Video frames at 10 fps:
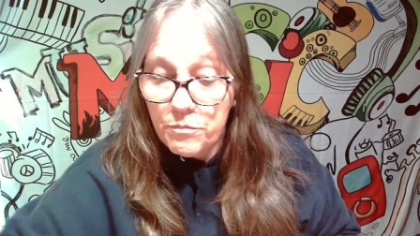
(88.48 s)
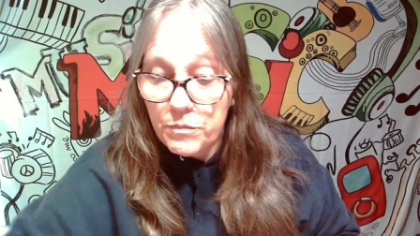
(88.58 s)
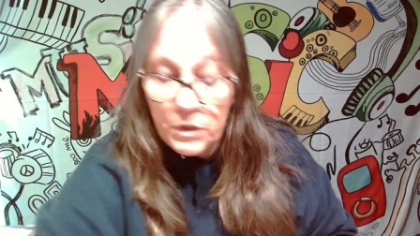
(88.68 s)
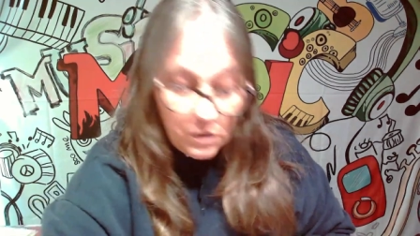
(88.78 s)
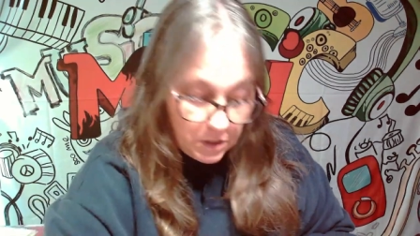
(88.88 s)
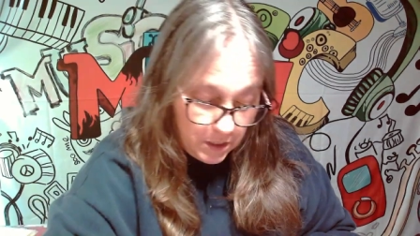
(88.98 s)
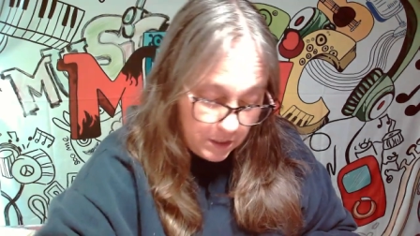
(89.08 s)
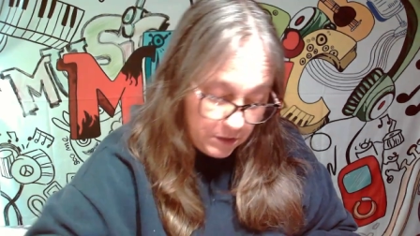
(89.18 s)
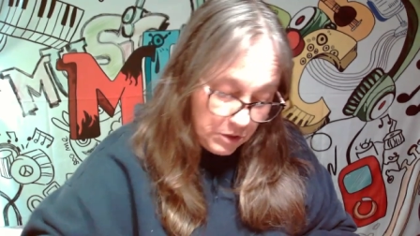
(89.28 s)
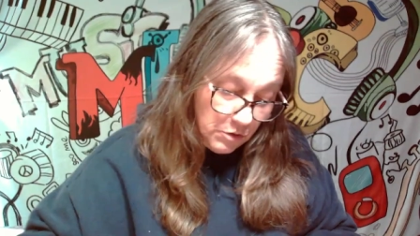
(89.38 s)
go
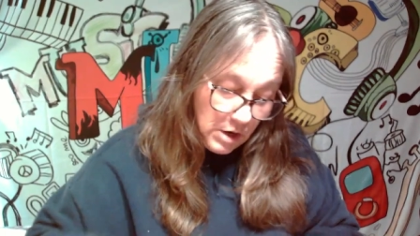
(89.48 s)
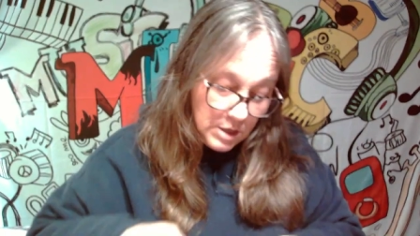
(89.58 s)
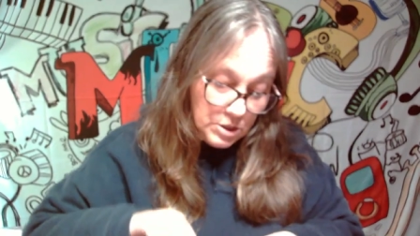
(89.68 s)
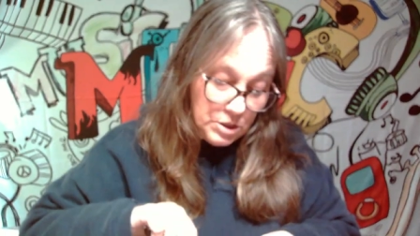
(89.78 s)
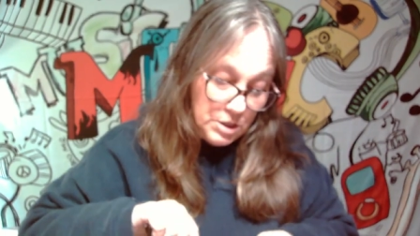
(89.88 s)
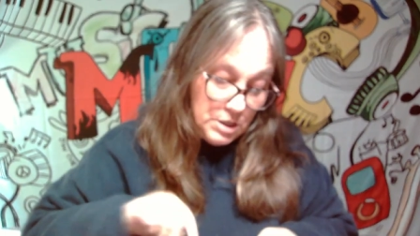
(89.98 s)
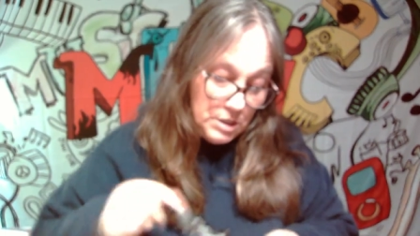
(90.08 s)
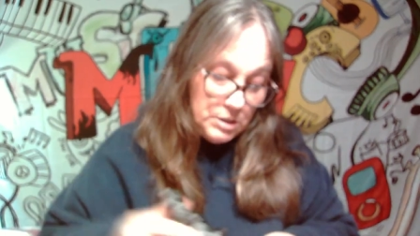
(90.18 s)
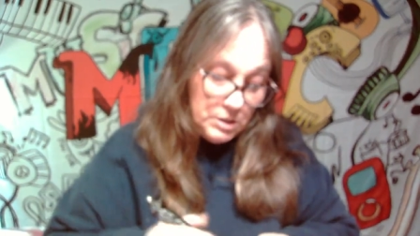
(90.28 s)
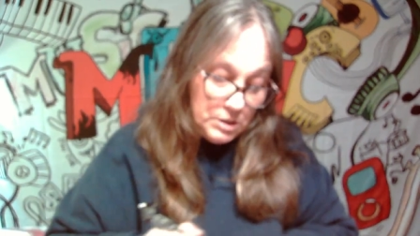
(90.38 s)
ahead and scratch
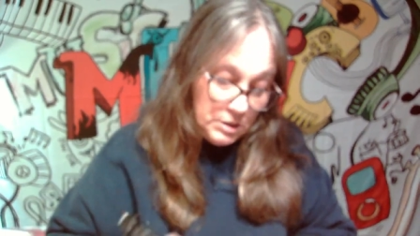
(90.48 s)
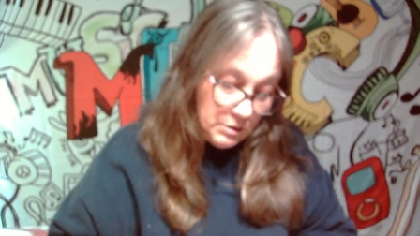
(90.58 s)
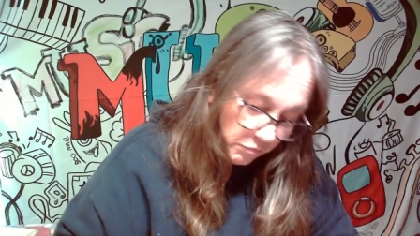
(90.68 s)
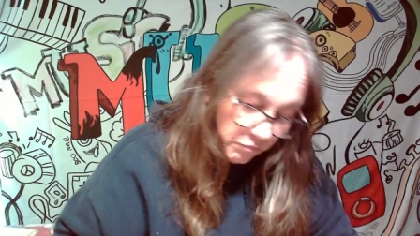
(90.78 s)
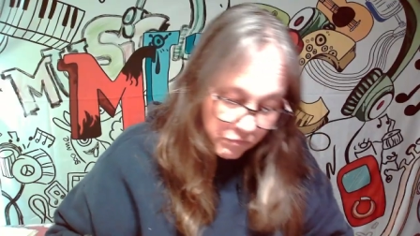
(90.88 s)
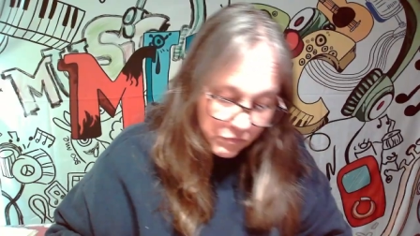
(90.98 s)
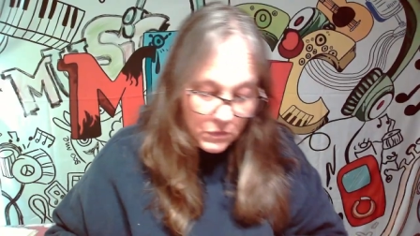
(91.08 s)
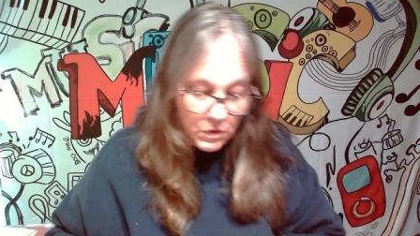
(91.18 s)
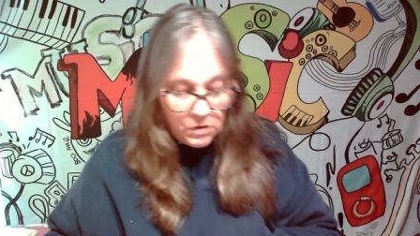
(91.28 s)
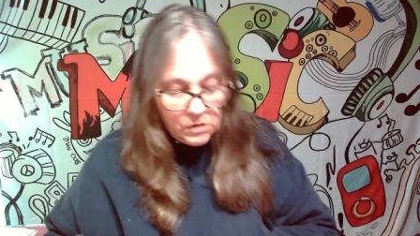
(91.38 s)
this.
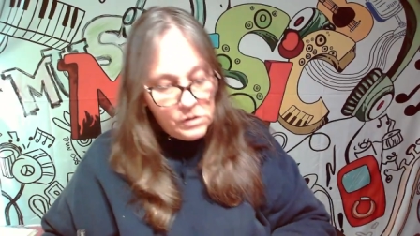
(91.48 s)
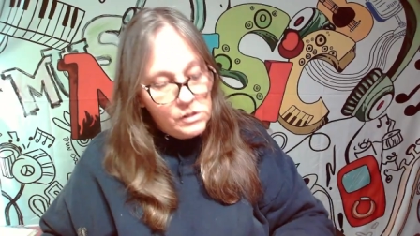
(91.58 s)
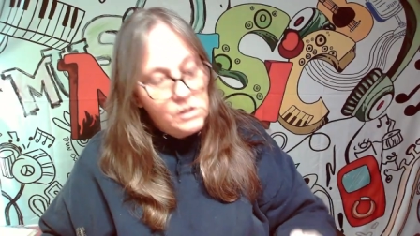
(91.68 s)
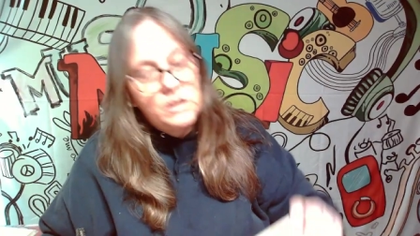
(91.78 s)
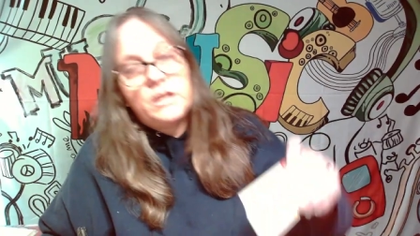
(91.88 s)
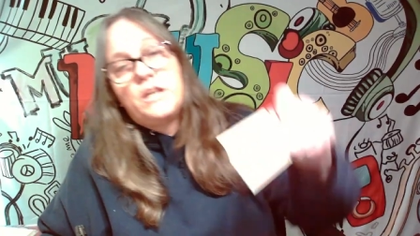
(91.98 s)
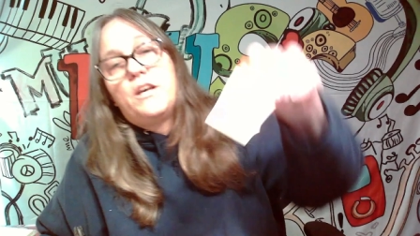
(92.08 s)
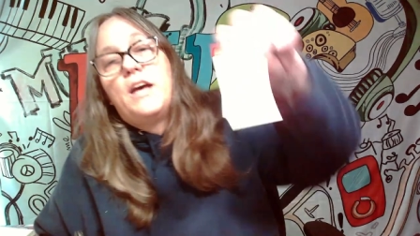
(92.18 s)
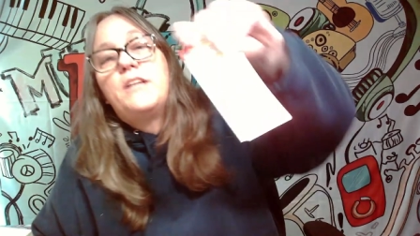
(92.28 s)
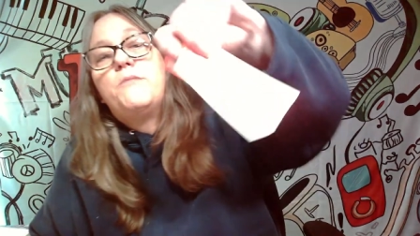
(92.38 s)
Okay, you
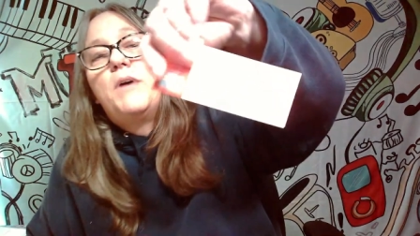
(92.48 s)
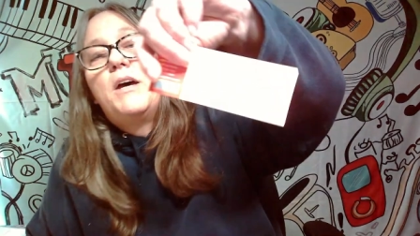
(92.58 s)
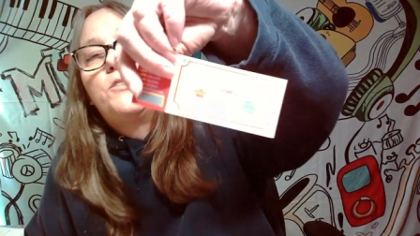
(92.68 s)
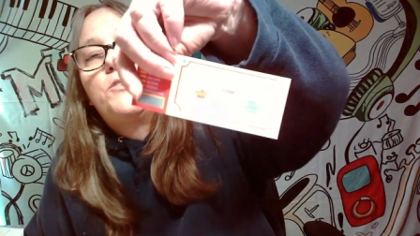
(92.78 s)
had to match